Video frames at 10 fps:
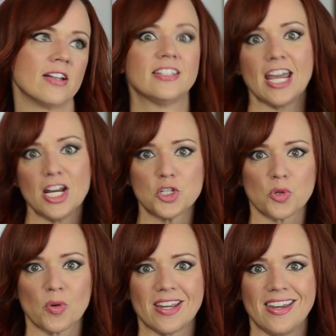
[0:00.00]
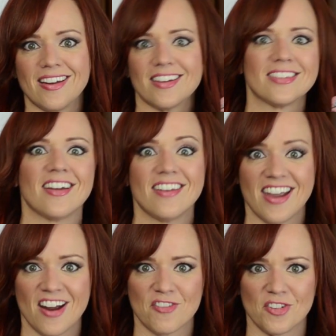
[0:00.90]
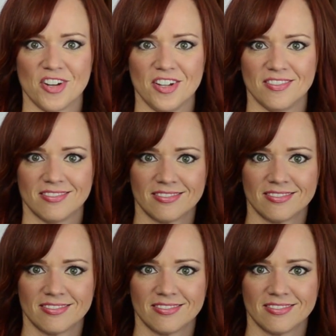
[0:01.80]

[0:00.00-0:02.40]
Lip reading: day drinking on a Sunday afternoon.